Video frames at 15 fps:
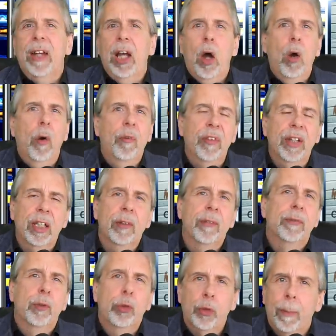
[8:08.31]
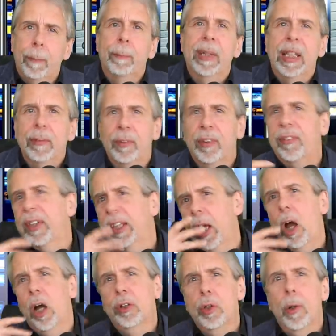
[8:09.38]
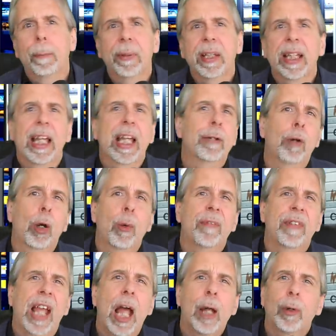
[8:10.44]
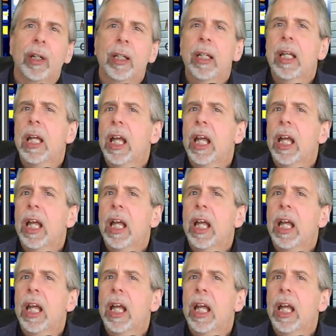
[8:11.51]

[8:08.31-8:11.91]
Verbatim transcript: that whole thing of Trump being the cigar chomping hero of the hour,